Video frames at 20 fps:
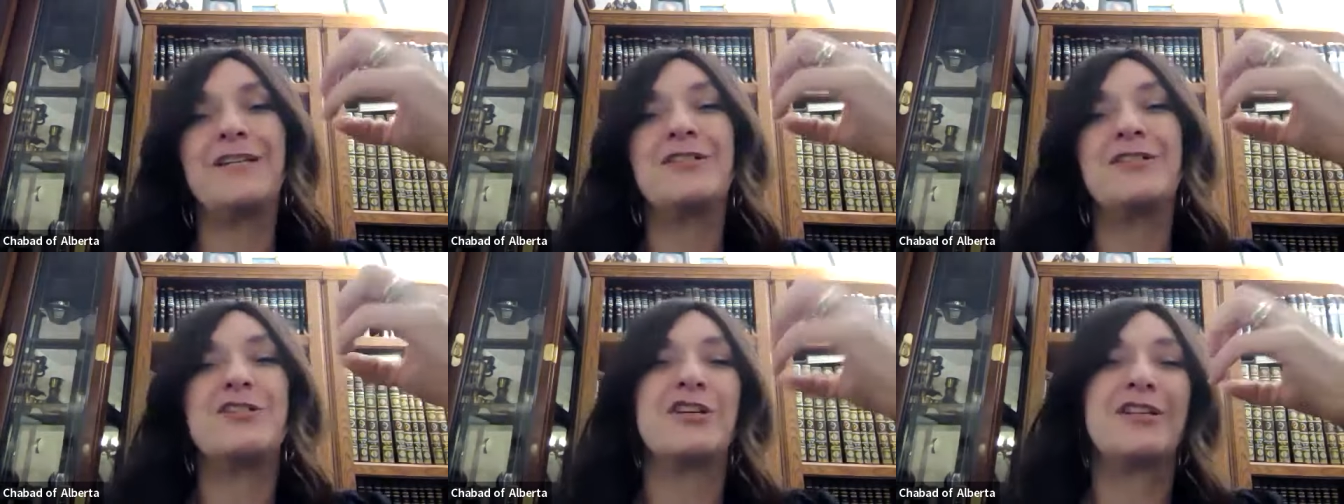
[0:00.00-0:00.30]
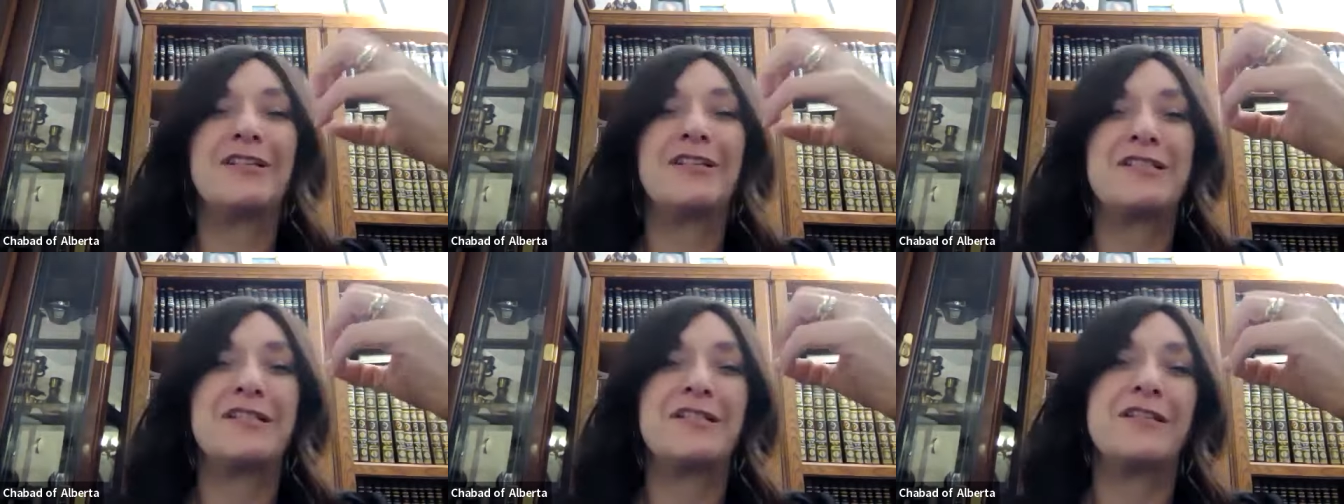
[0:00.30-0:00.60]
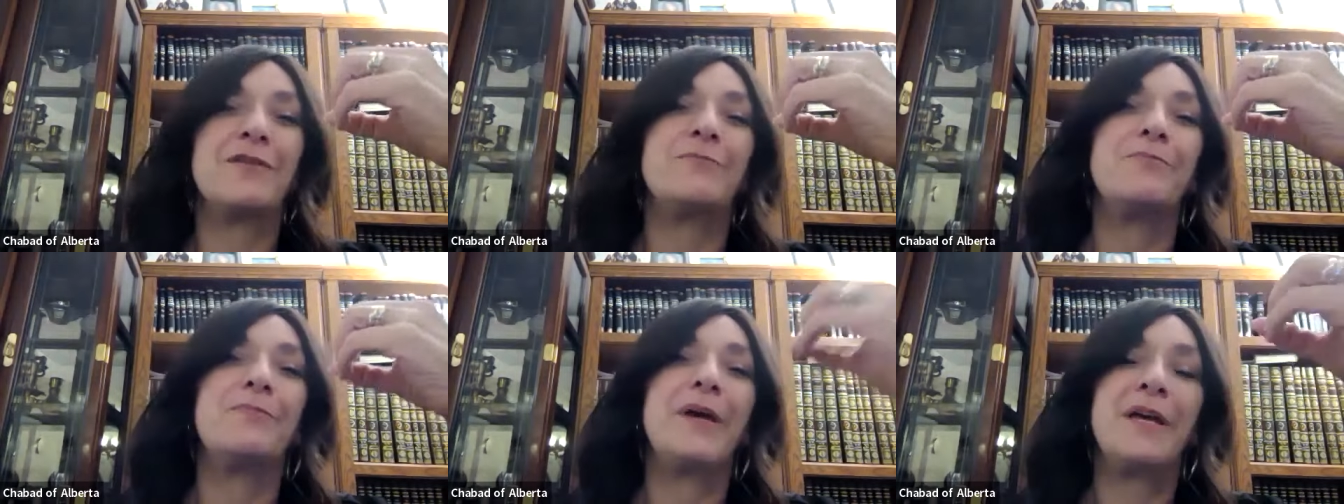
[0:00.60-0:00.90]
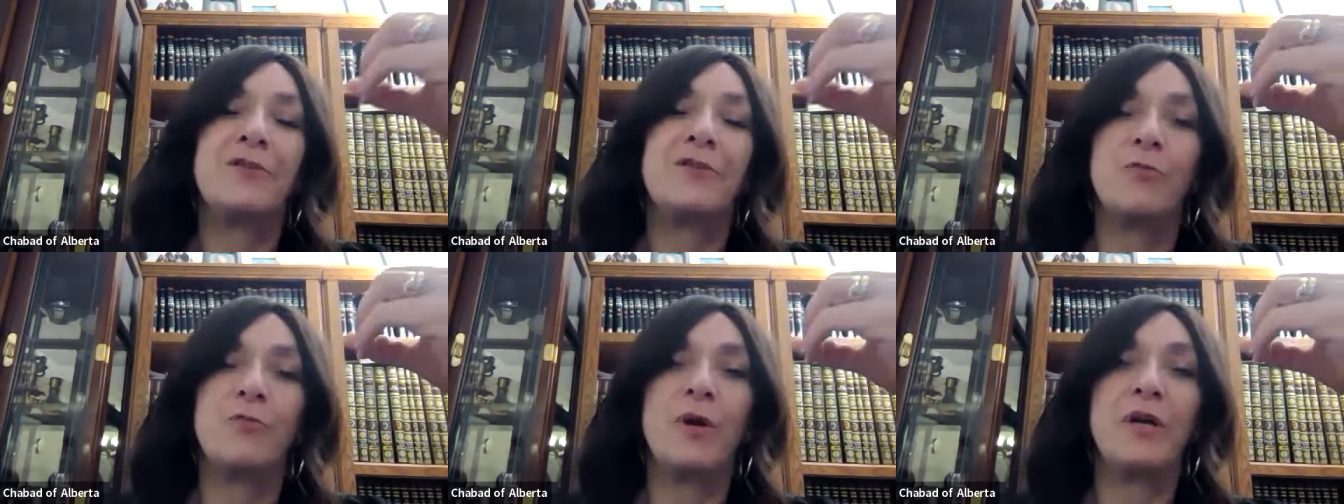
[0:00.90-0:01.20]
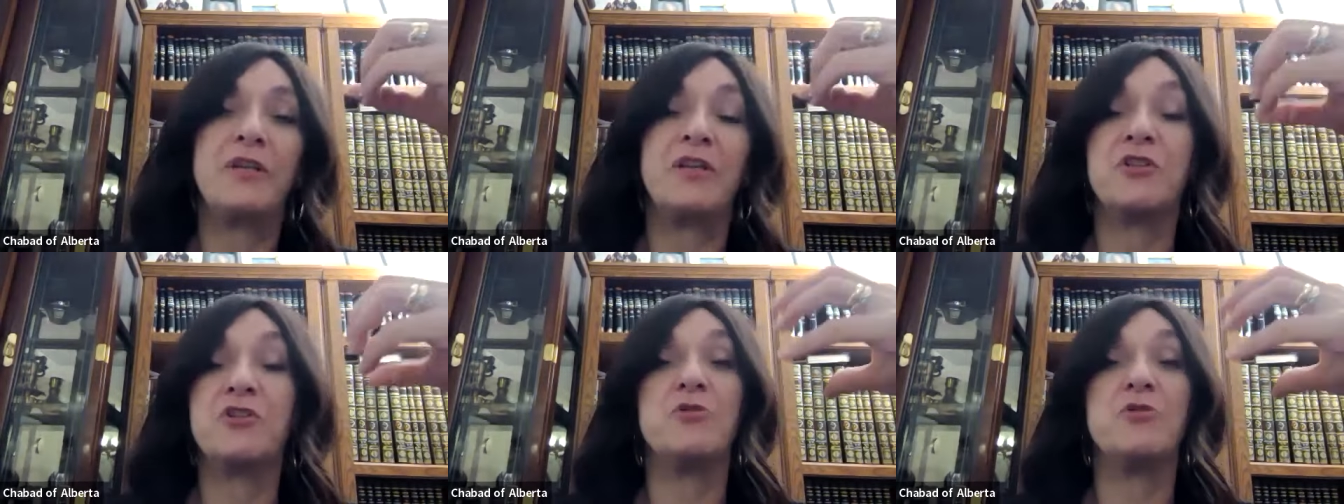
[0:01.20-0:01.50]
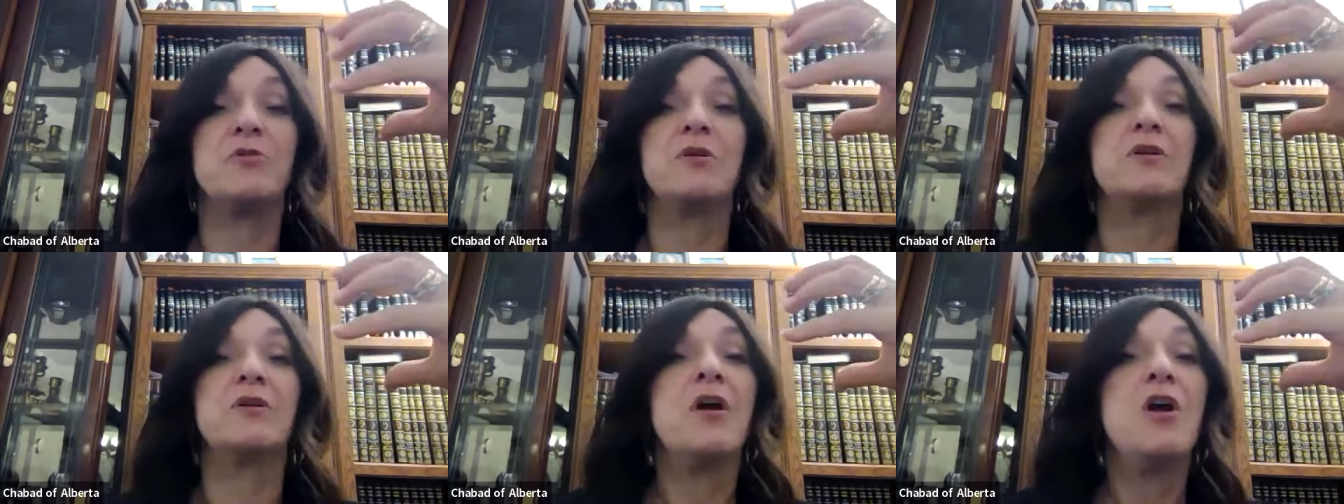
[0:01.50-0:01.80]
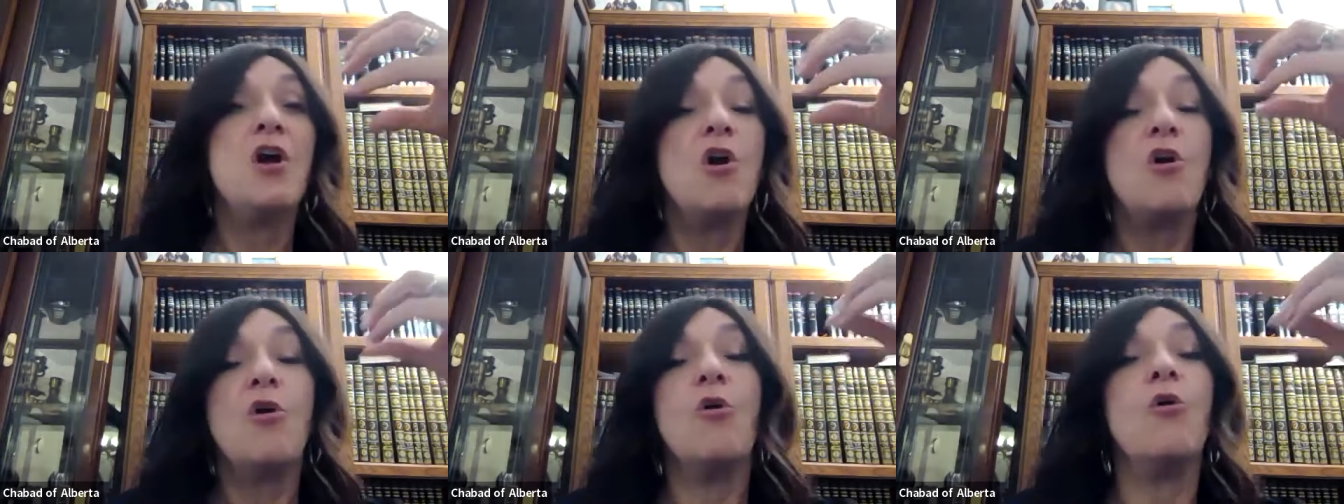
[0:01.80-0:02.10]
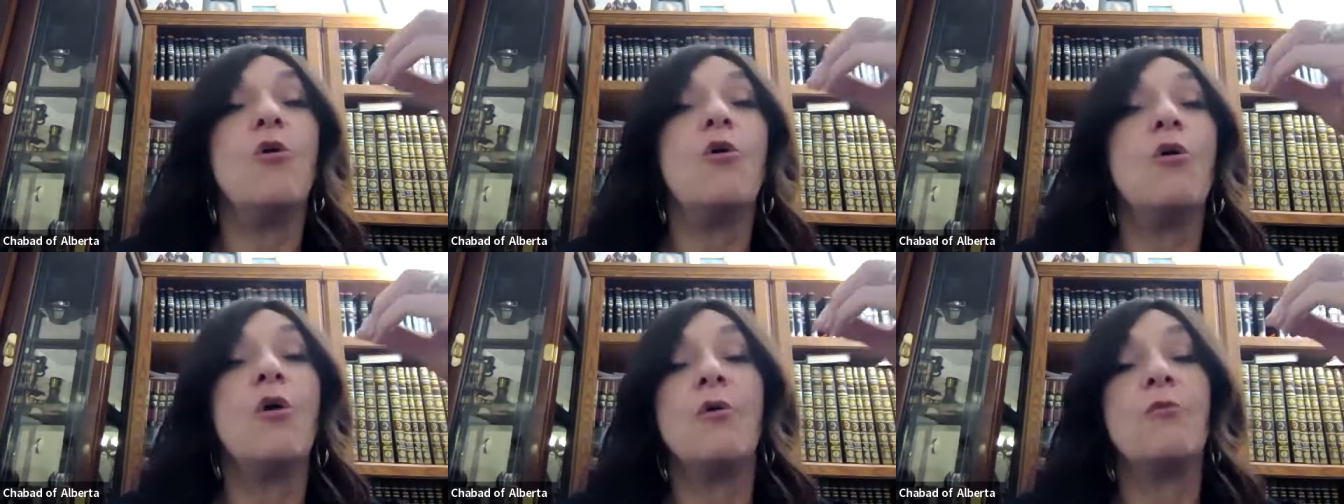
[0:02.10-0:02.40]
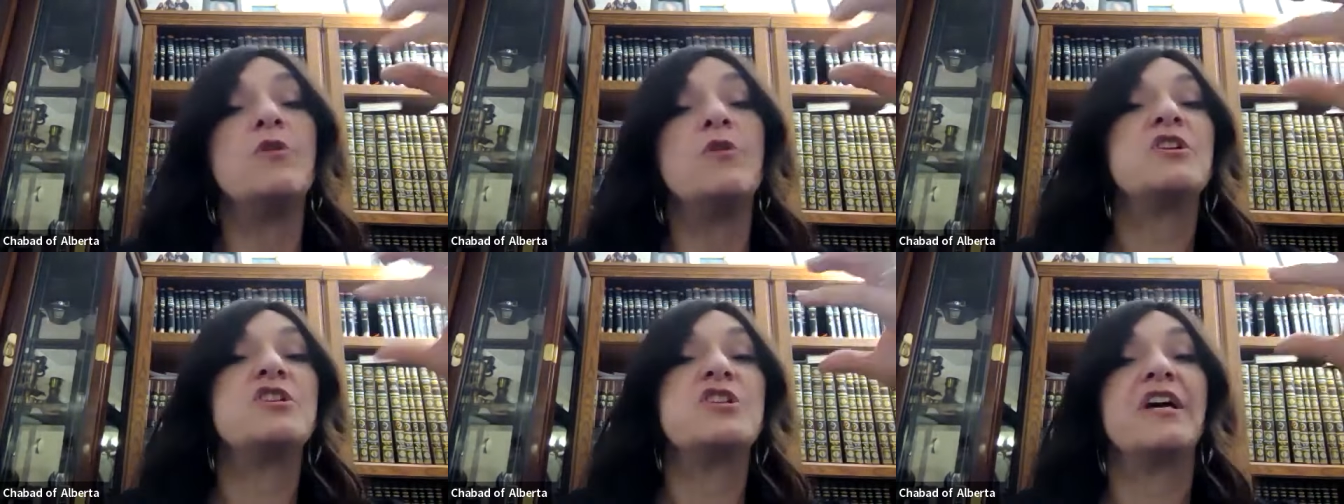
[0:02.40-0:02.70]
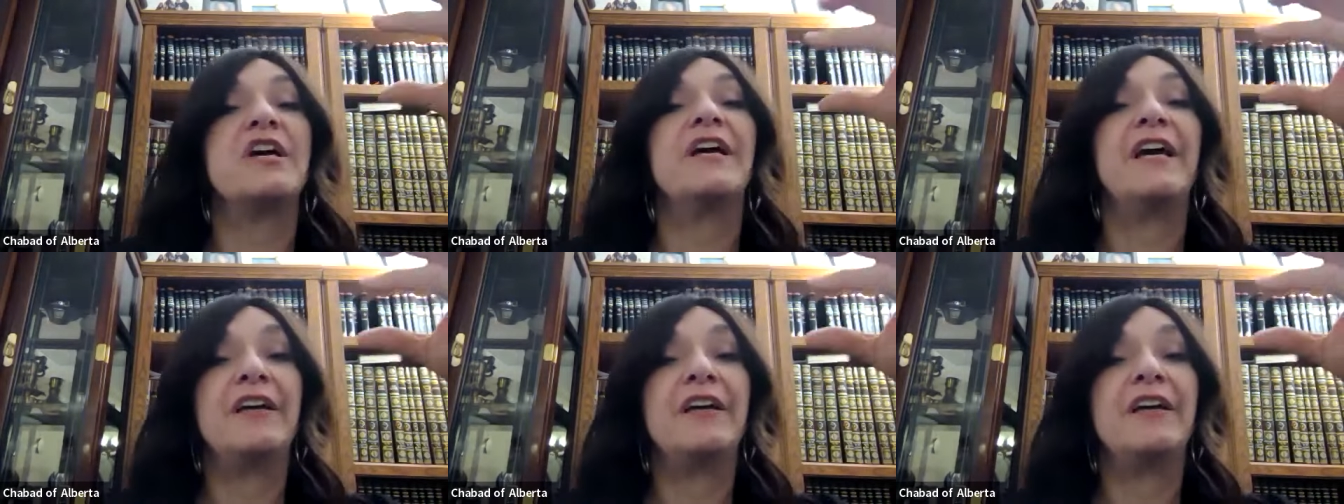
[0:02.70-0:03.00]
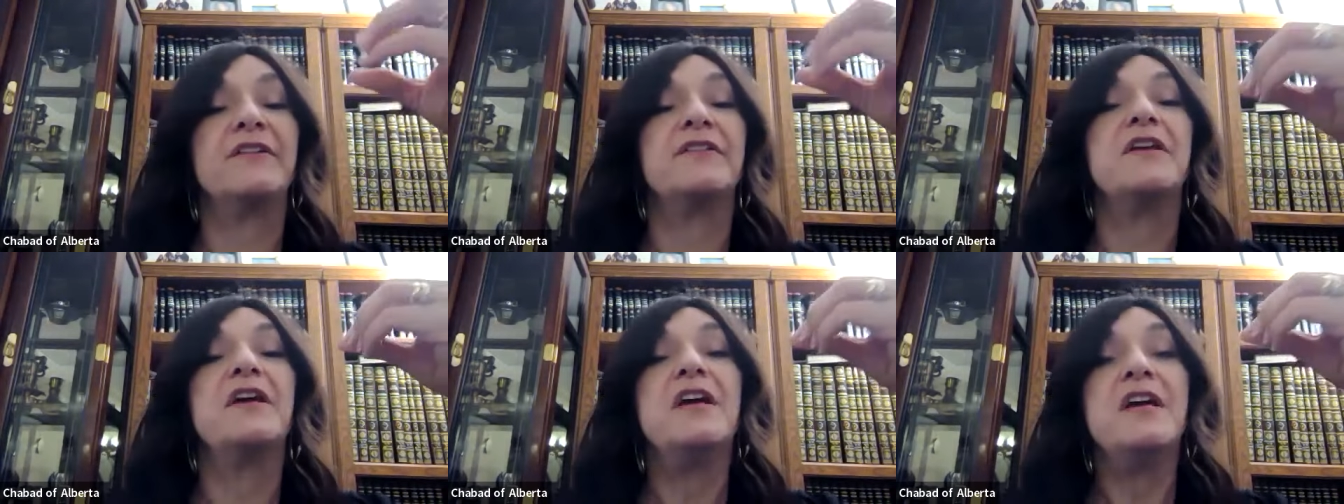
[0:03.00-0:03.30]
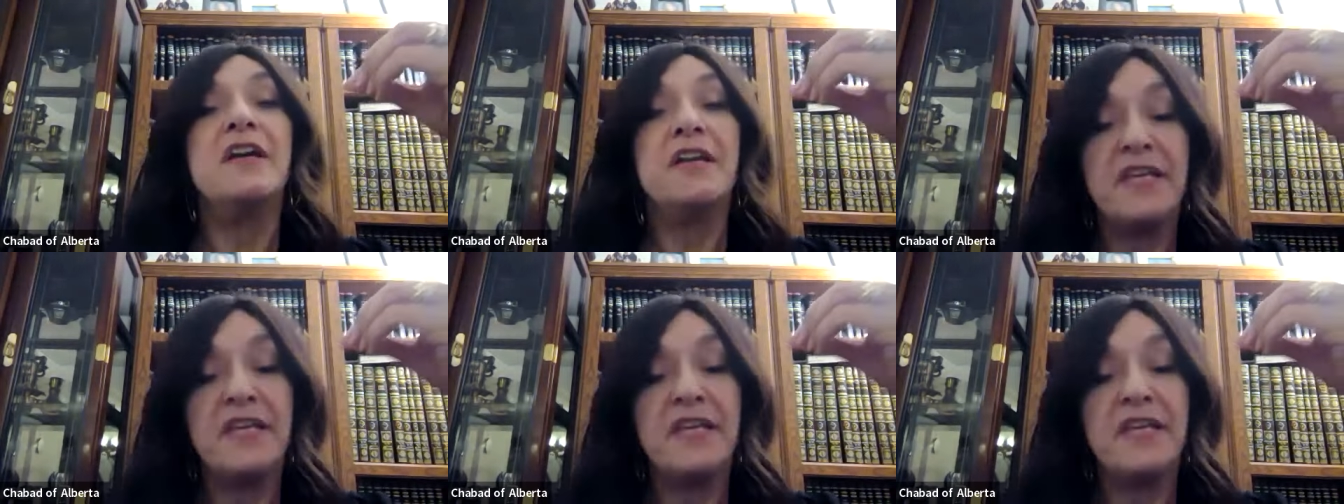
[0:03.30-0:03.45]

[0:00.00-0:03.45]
not jealous in a bad way that you're, oh, I wish I had it.